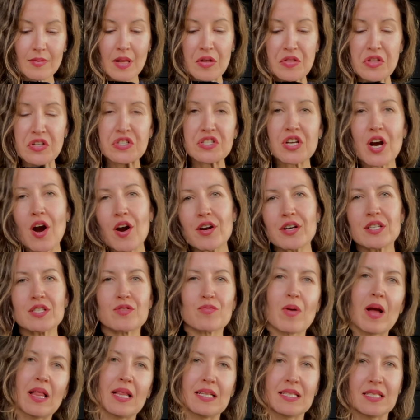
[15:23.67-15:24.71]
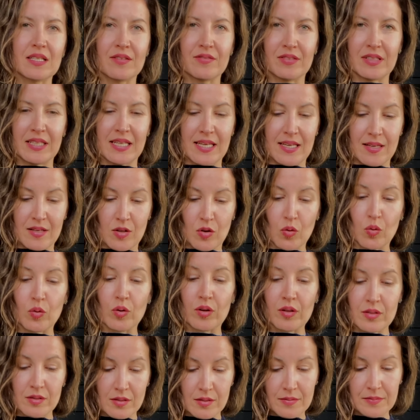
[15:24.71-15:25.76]
The tart is relatively
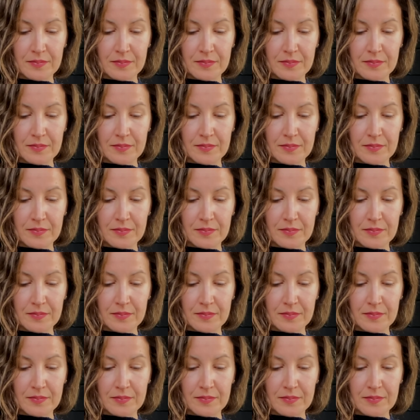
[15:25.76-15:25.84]
cool-ish